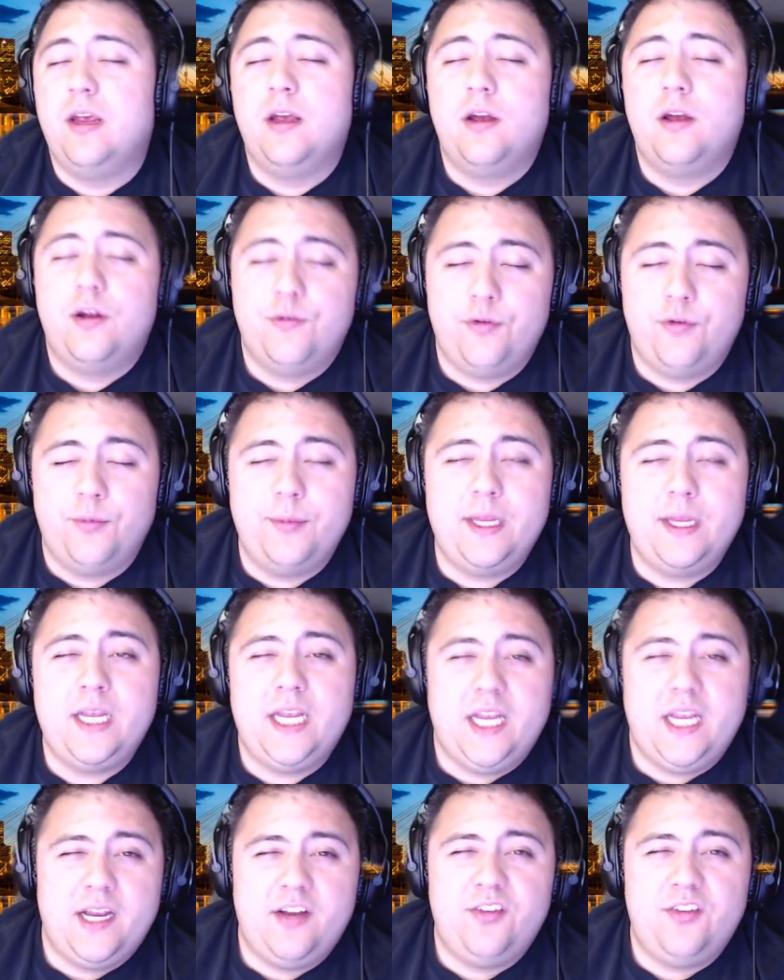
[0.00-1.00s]
for me,
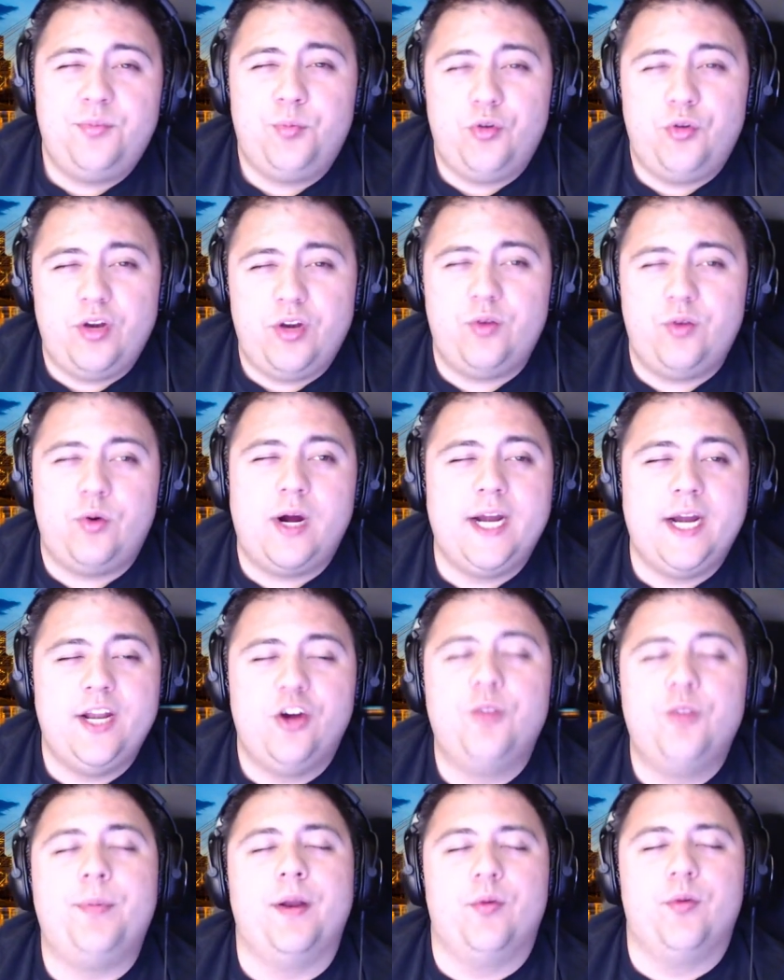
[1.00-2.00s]
it is pretty wide
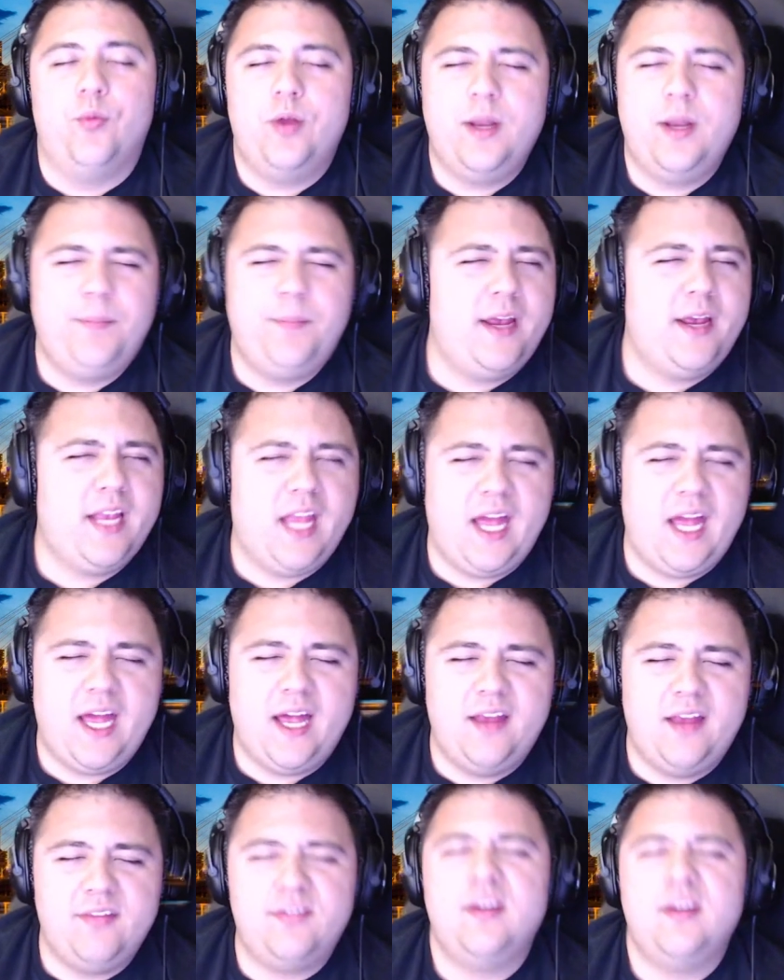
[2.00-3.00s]
open. Winnipeg
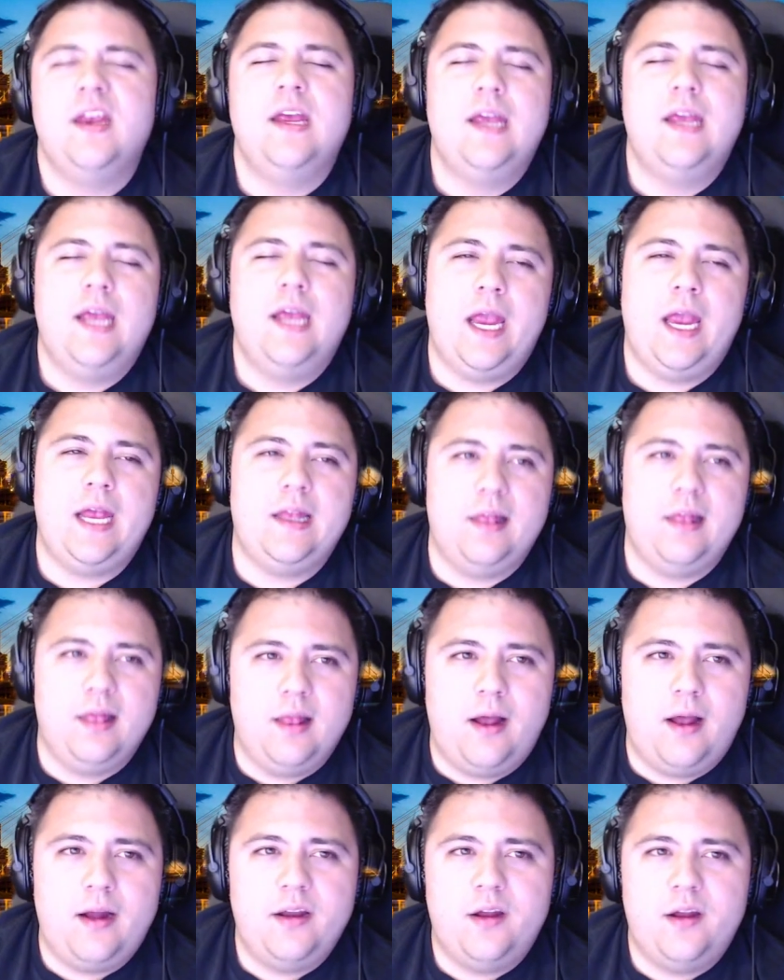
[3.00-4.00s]
has a
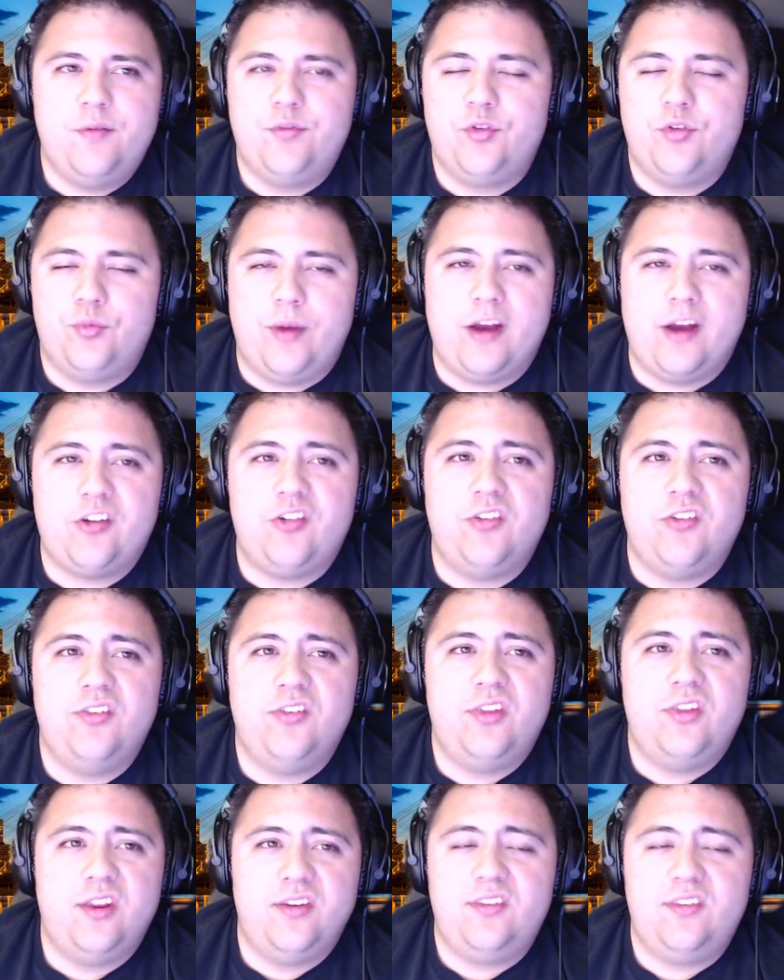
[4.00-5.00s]
lot of
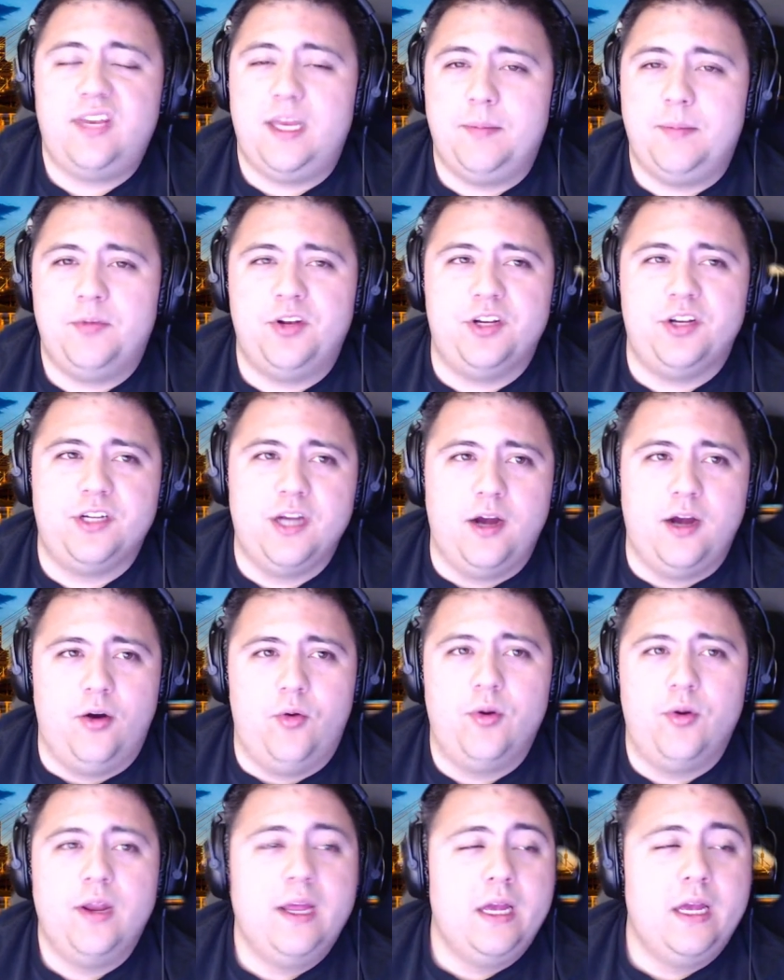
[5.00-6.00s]
directions this team could
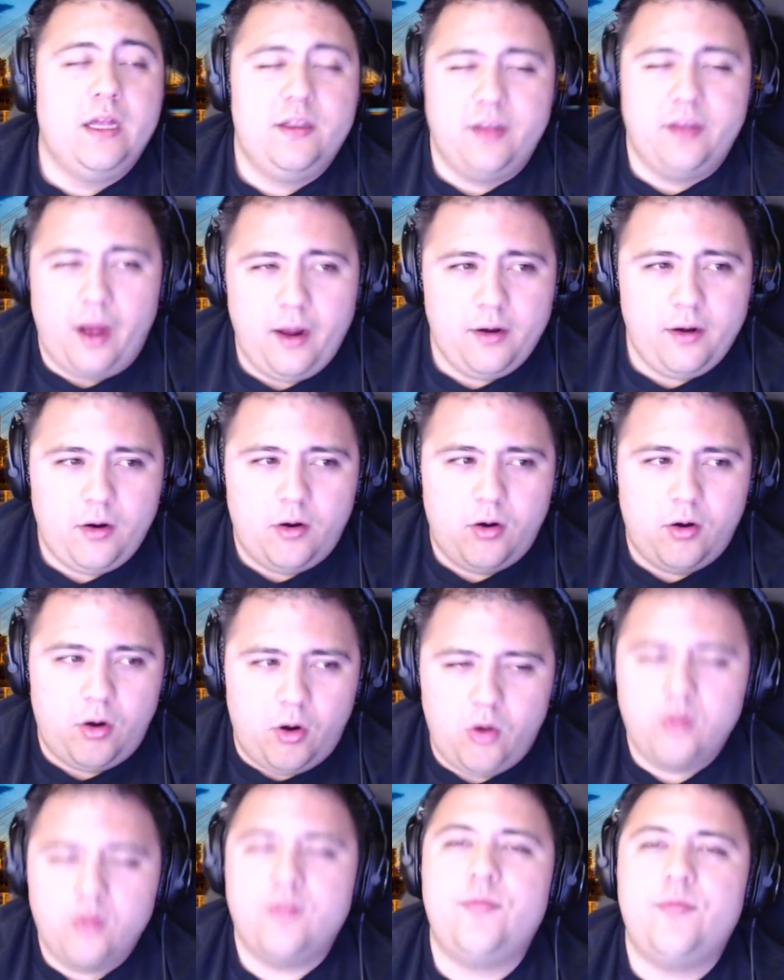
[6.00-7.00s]
go. Not
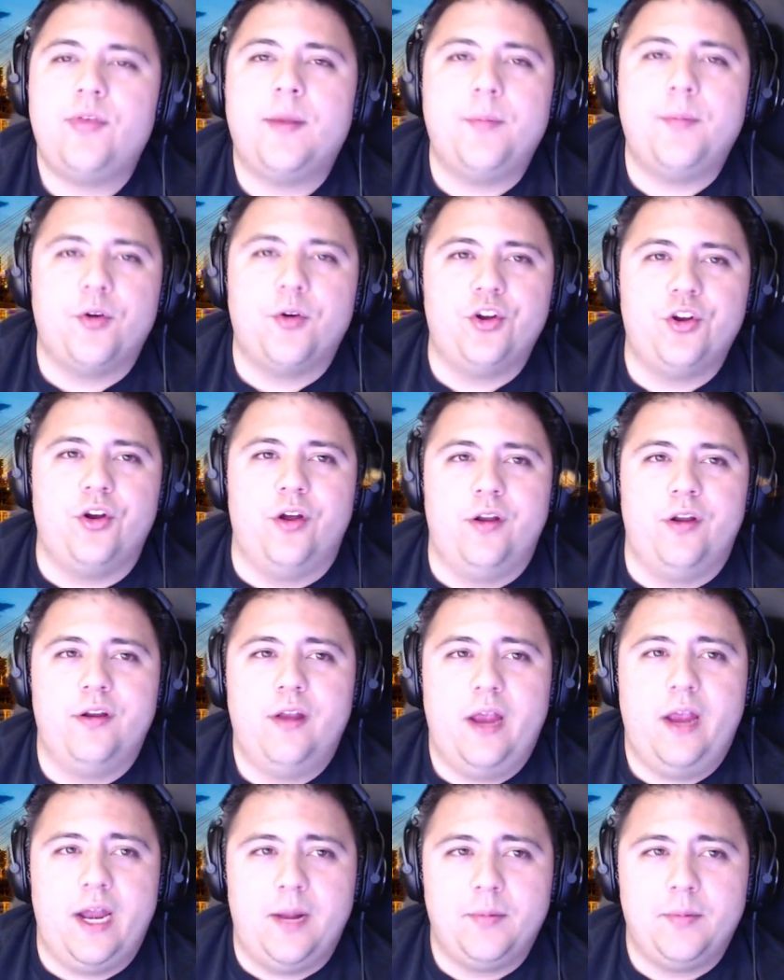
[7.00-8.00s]
all of them are good.
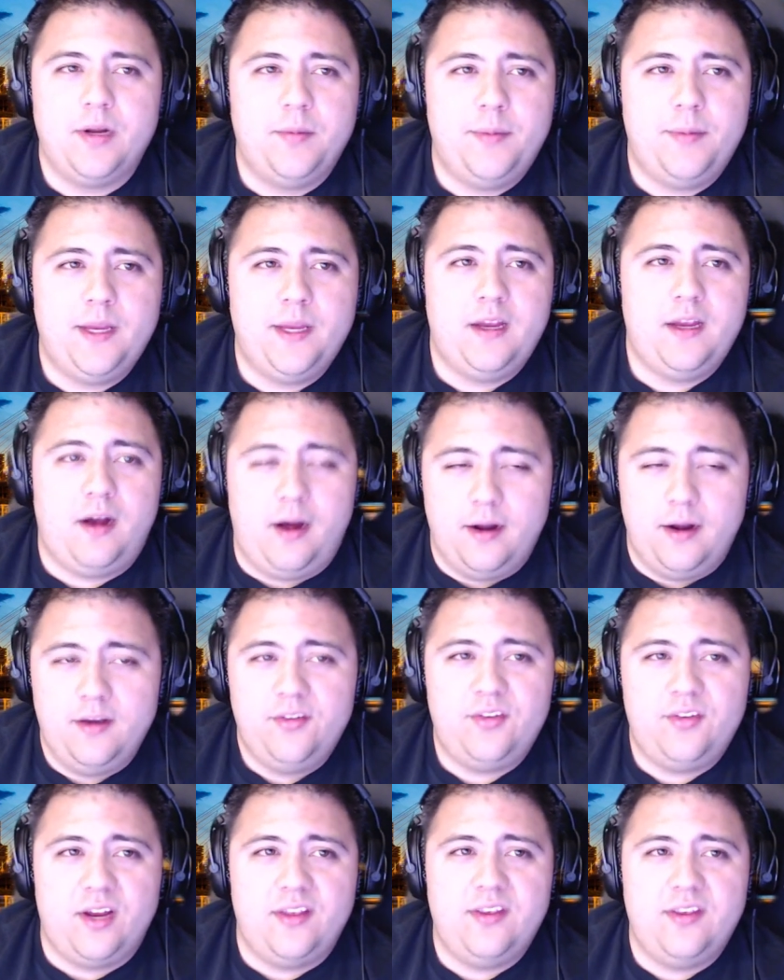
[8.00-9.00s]
And I'm going to be
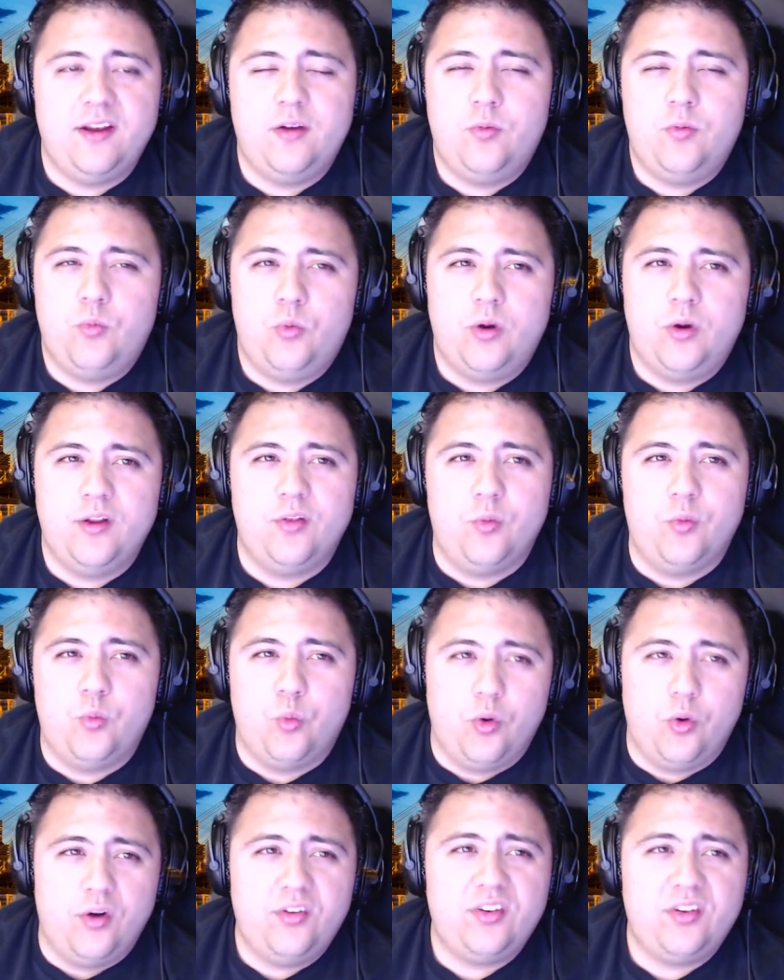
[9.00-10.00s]
honest, I think one of the
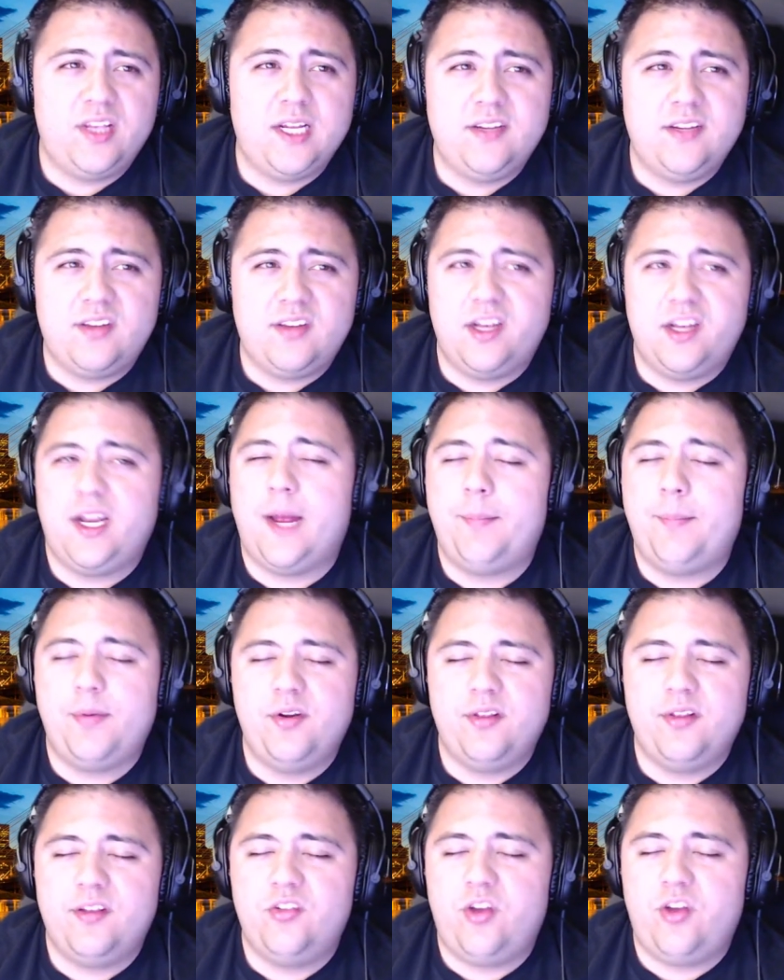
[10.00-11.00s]
worst things that could happen
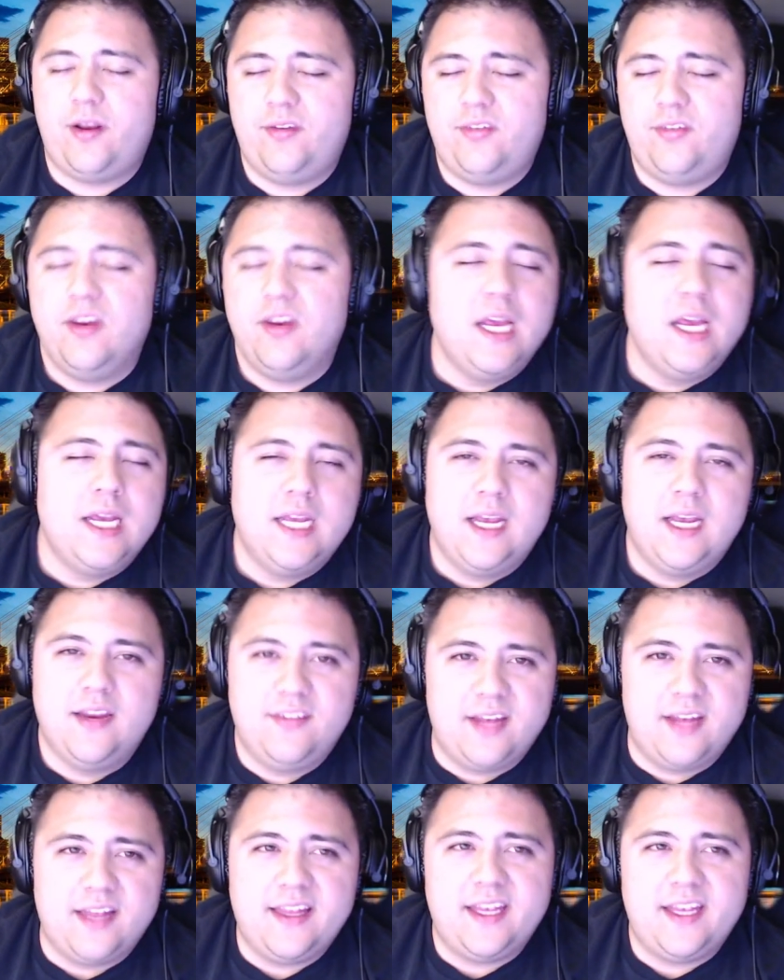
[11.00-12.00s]
to the Jets
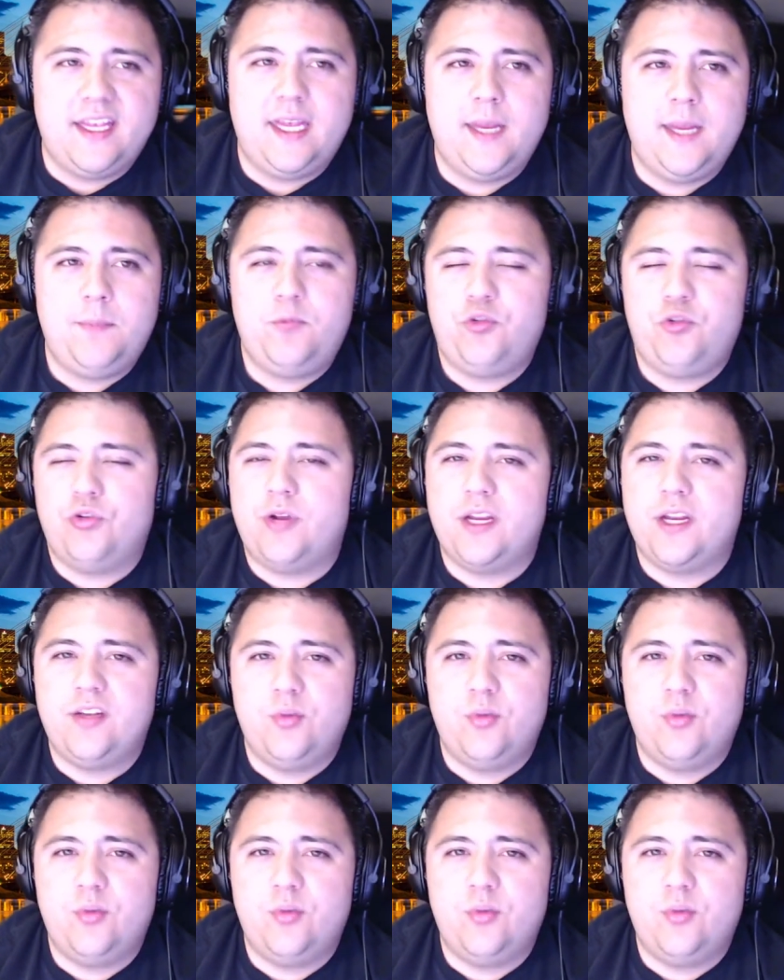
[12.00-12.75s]
is that they keep trying to